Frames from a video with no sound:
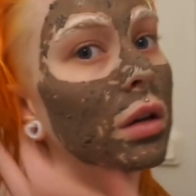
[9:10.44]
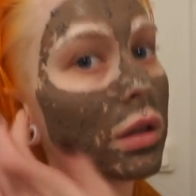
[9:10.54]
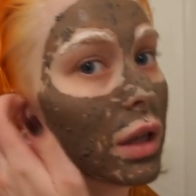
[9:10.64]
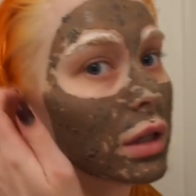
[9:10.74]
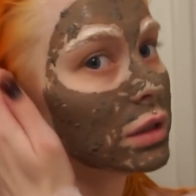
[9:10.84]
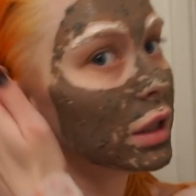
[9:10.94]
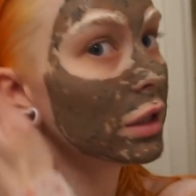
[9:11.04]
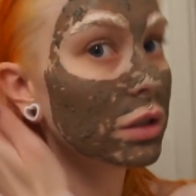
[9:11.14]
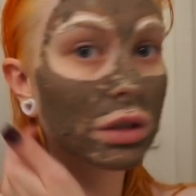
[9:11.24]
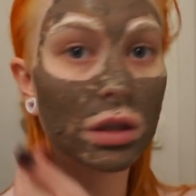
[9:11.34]
That is
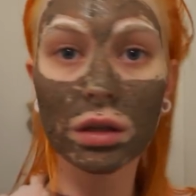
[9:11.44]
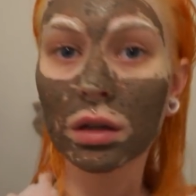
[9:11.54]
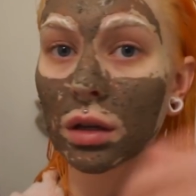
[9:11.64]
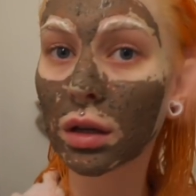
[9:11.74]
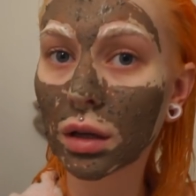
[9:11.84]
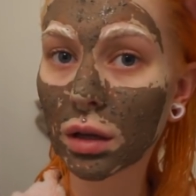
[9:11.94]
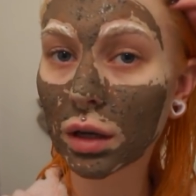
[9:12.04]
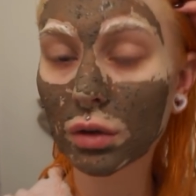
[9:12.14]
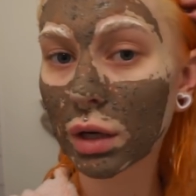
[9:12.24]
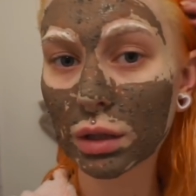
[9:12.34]
such
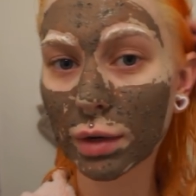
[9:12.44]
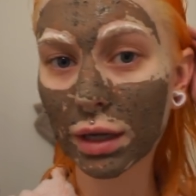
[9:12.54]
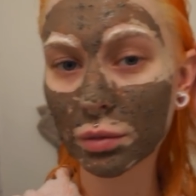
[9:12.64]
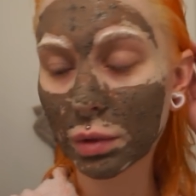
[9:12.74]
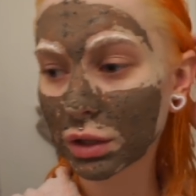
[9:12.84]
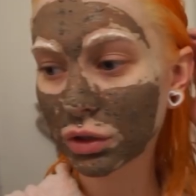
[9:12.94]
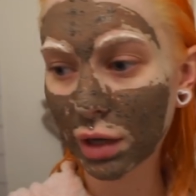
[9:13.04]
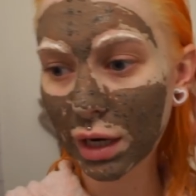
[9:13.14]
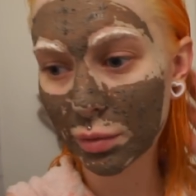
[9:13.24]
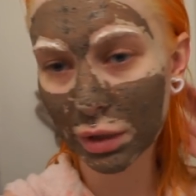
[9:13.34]
a great way to bleach
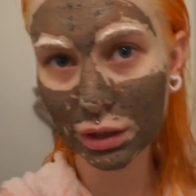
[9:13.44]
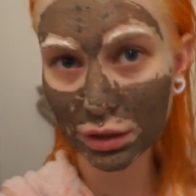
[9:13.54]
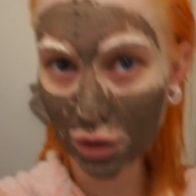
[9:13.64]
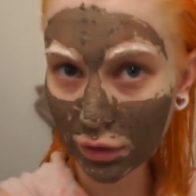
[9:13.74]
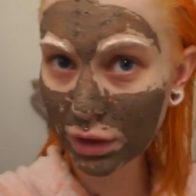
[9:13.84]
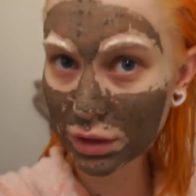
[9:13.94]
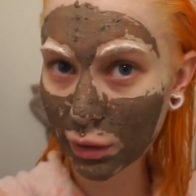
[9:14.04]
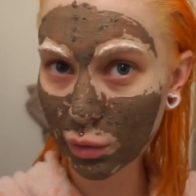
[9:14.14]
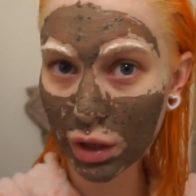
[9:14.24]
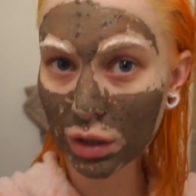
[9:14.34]
your hair, because it obviously
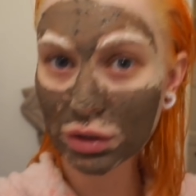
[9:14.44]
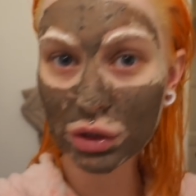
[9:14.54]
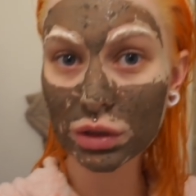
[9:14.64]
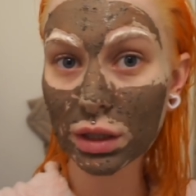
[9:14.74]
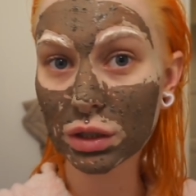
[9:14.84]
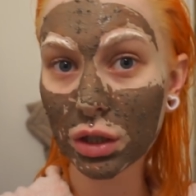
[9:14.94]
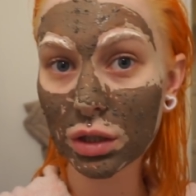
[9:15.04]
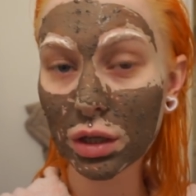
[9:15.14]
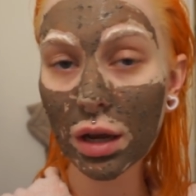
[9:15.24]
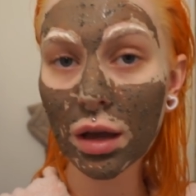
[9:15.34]
worked just as
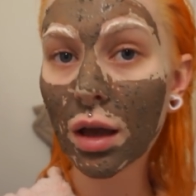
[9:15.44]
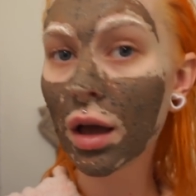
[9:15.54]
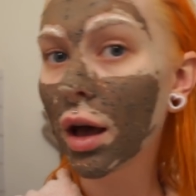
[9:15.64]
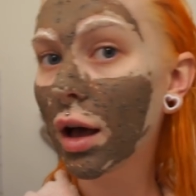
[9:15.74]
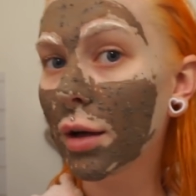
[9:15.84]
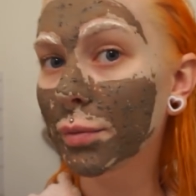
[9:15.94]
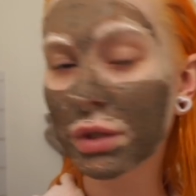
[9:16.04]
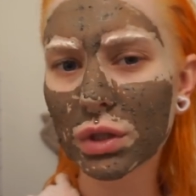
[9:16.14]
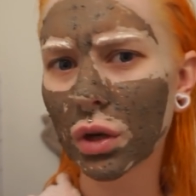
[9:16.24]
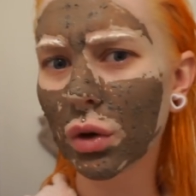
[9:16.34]
good,
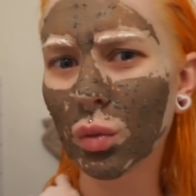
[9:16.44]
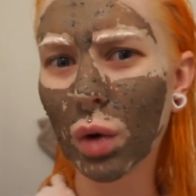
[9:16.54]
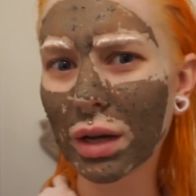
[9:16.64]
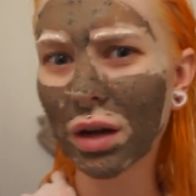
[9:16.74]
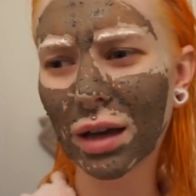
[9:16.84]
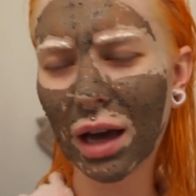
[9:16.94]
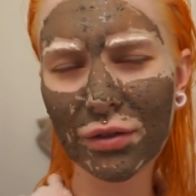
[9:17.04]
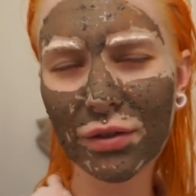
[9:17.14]
so why not? I